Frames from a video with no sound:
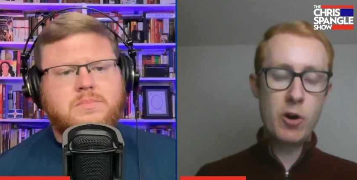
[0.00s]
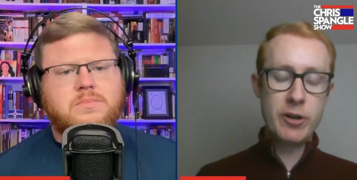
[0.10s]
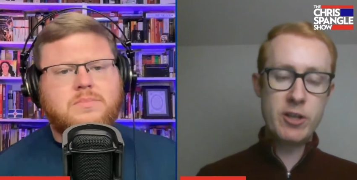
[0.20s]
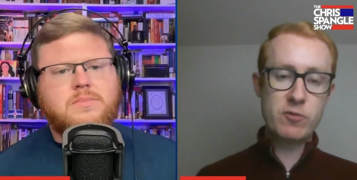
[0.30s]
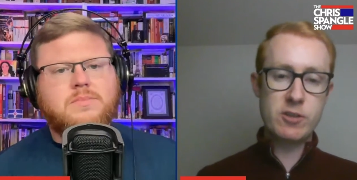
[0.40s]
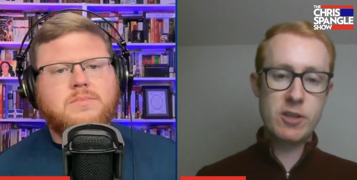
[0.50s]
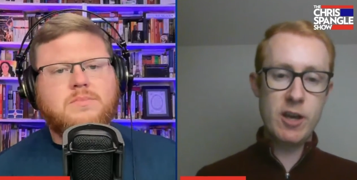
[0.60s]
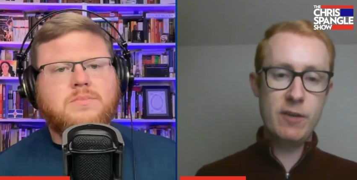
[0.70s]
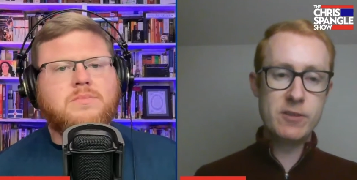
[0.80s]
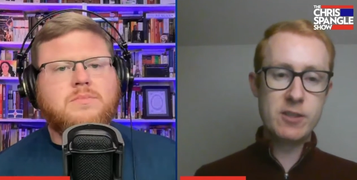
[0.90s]
Speaker 1: on its
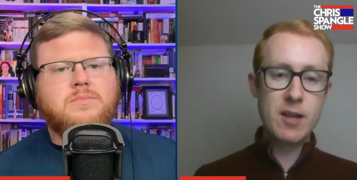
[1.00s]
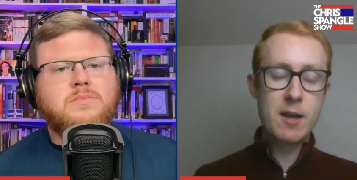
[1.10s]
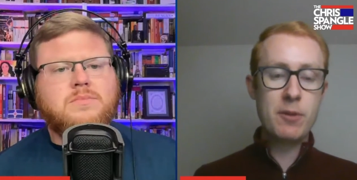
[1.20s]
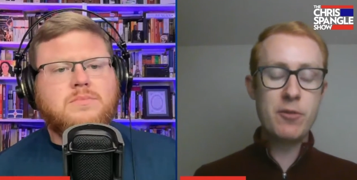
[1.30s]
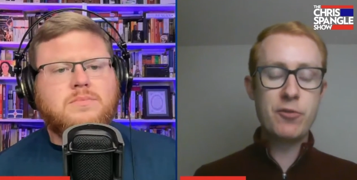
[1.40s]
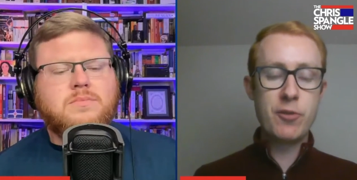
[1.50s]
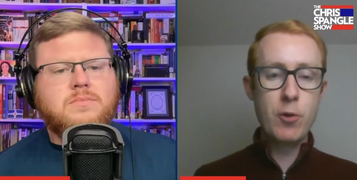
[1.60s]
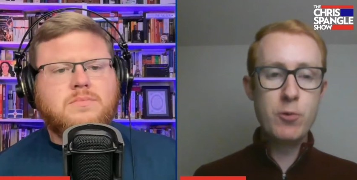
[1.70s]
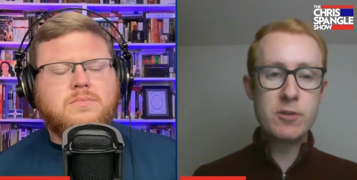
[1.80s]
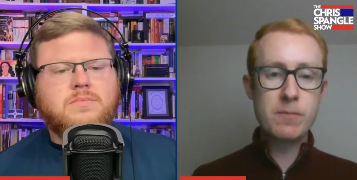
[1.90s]
reserves. But
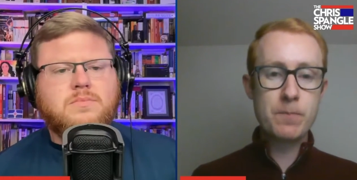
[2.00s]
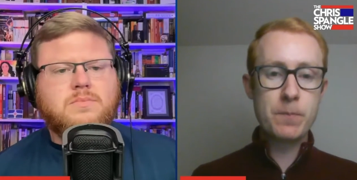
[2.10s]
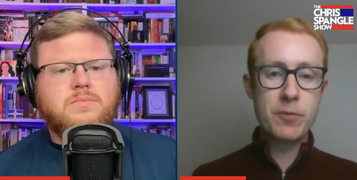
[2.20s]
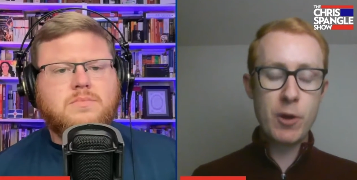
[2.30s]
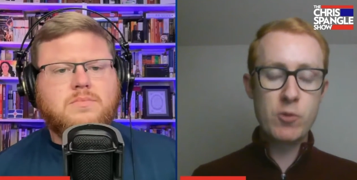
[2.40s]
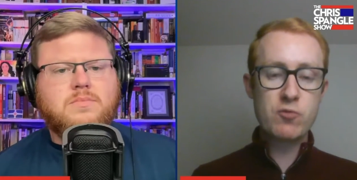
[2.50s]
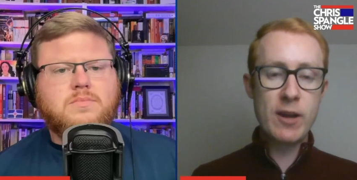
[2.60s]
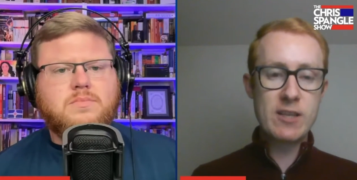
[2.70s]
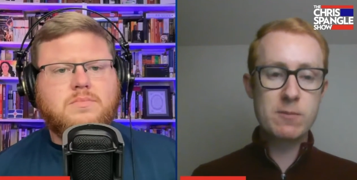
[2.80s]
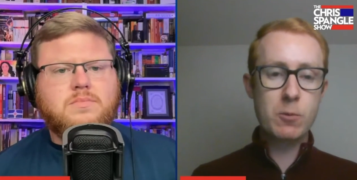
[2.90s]
those those
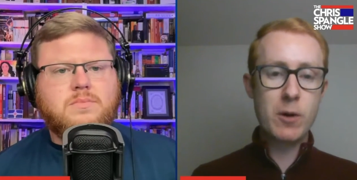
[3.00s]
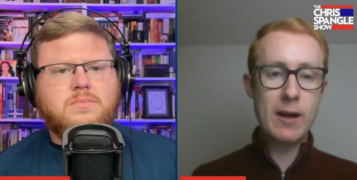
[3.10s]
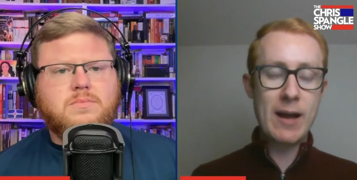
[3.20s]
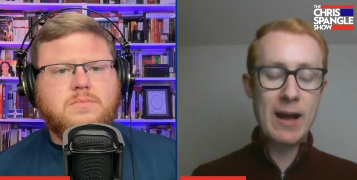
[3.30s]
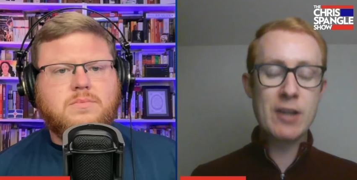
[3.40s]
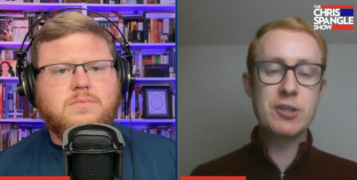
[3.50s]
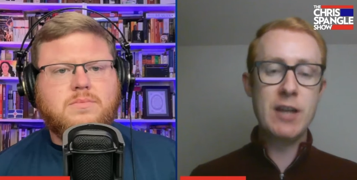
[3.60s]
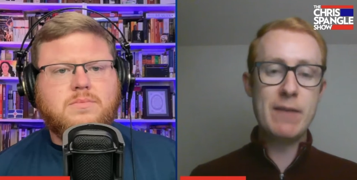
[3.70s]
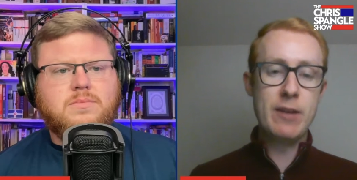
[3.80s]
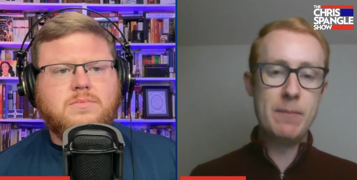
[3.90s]
rates will
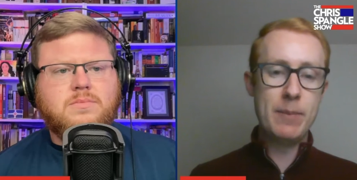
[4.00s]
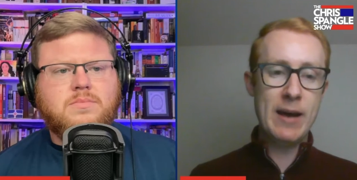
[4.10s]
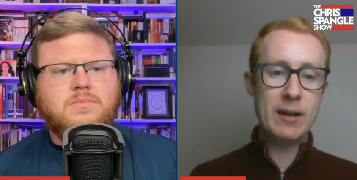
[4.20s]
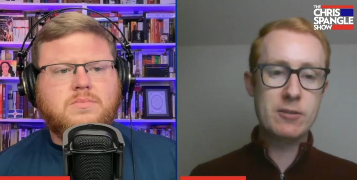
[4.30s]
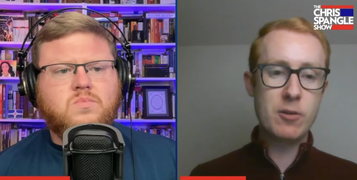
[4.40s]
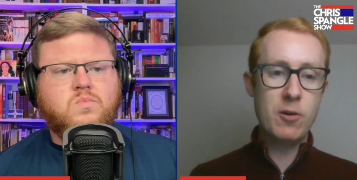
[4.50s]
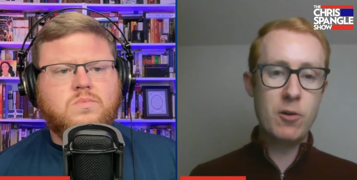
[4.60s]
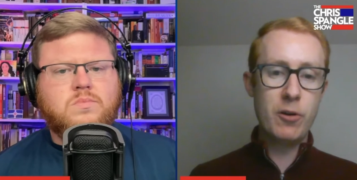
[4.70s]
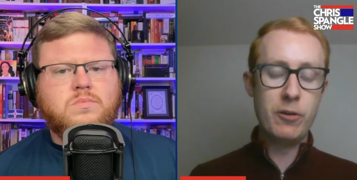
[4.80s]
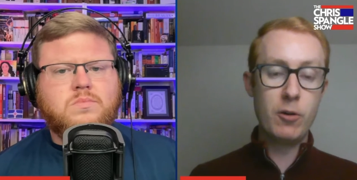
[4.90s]
actually have an impact
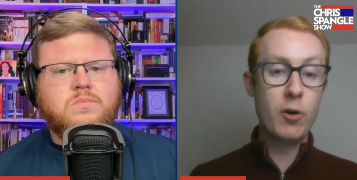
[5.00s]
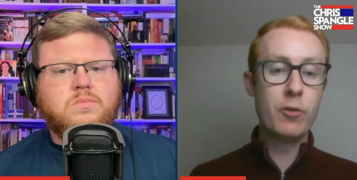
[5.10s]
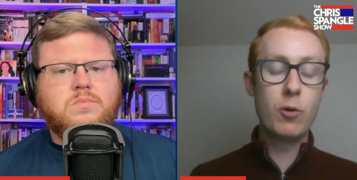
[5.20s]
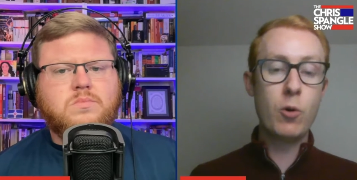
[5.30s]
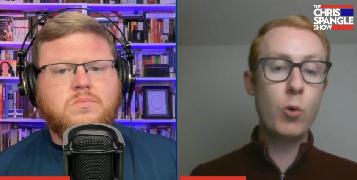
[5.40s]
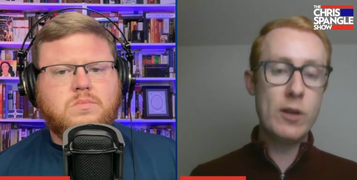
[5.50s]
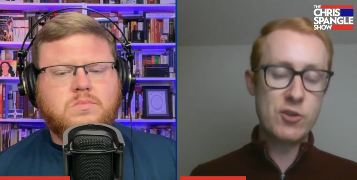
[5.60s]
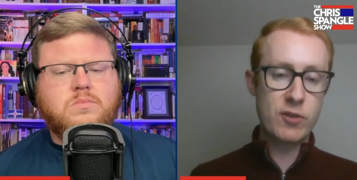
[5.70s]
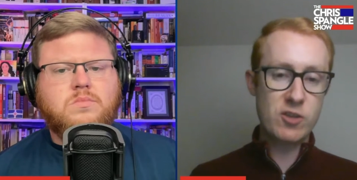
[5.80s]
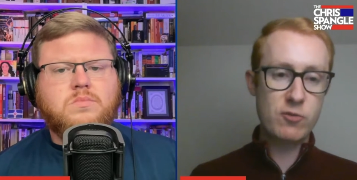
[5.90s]
on on all
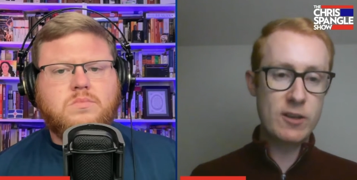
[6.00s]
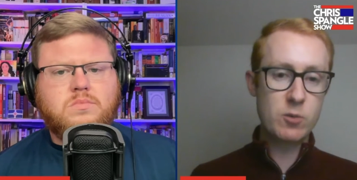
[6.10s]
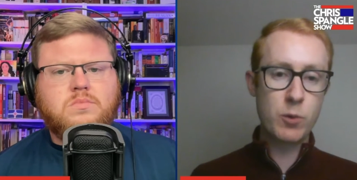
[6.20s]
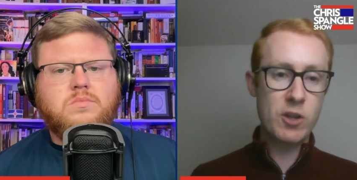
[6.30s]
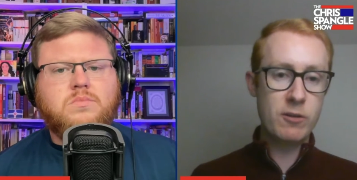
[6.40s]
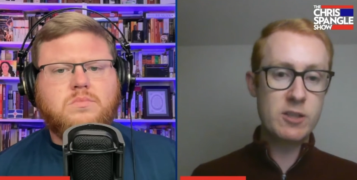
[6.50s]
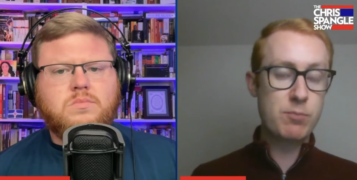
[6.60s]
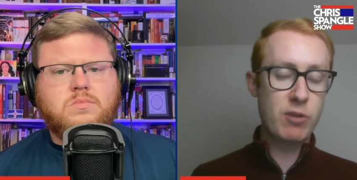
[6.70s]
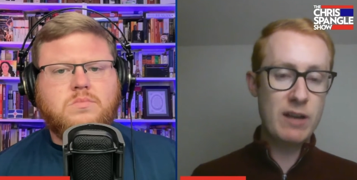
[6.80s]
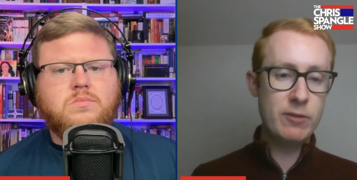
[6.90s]
interest rates, whether it's
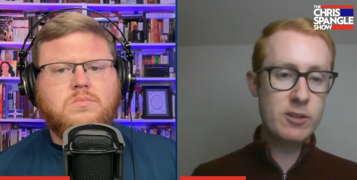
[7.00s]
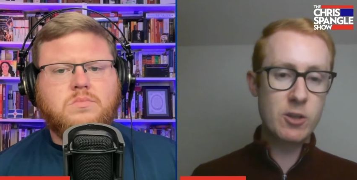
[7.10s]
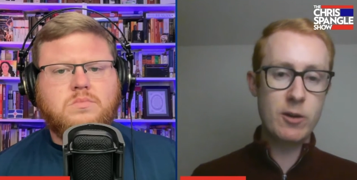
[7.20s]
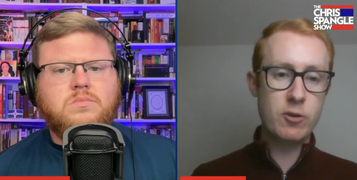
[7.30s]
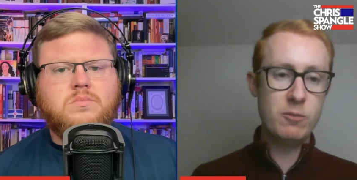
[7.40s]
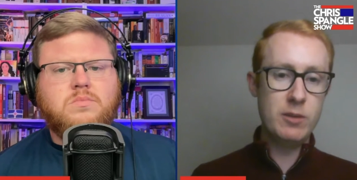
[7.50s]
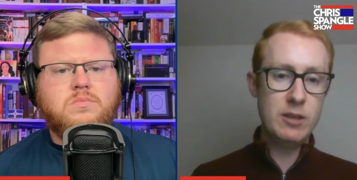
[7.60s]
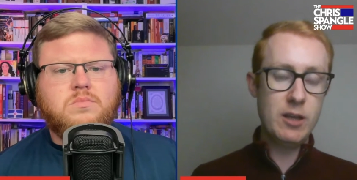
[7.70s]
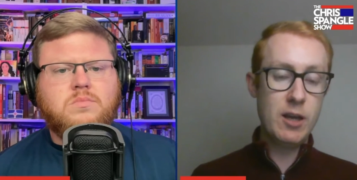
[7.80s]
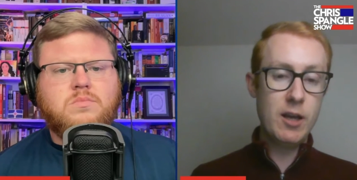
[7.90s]
private, so it could
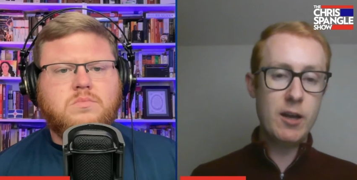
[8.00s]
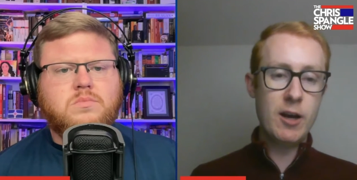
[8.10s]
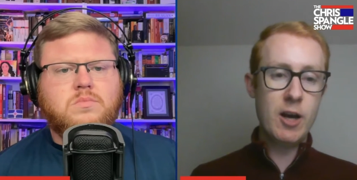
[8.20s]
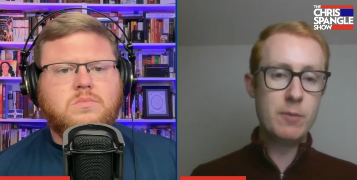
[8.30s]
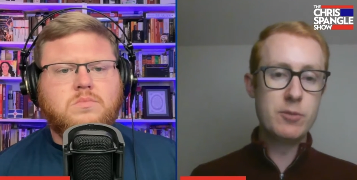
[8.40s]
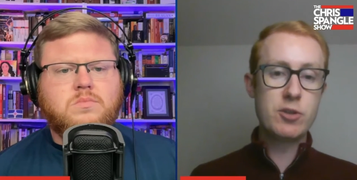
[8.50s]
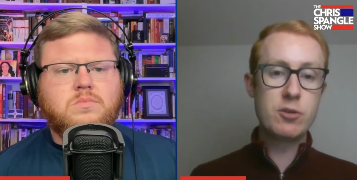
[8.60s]
be um,